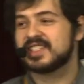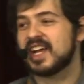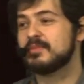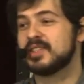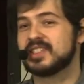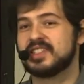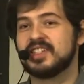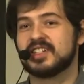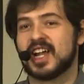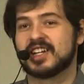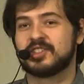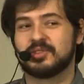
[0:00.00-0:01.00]
time this year
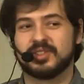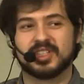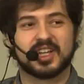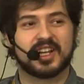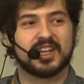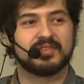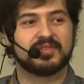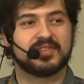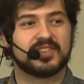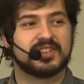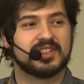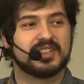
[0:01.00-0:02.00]
actually that I've
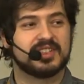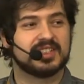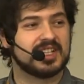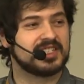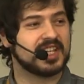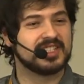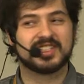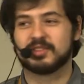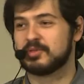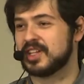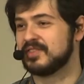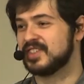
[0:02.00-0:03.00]
attended
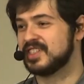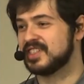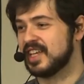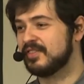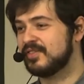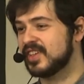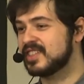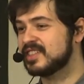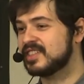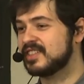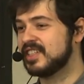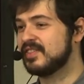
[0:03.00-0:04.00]
one of these
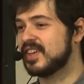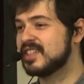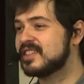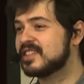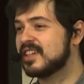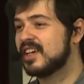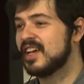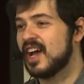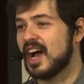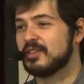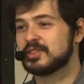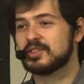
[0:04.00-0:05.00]
DevFest events.
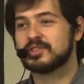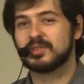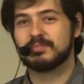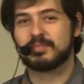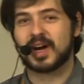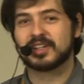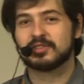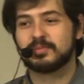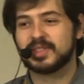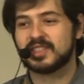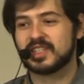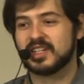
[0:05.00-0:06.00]
I was also in
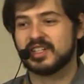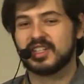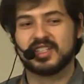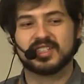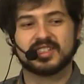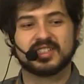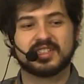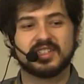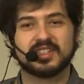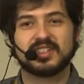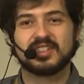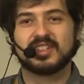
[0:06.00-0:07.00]
Pardubice earlier this
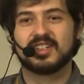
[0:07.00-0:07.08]
year.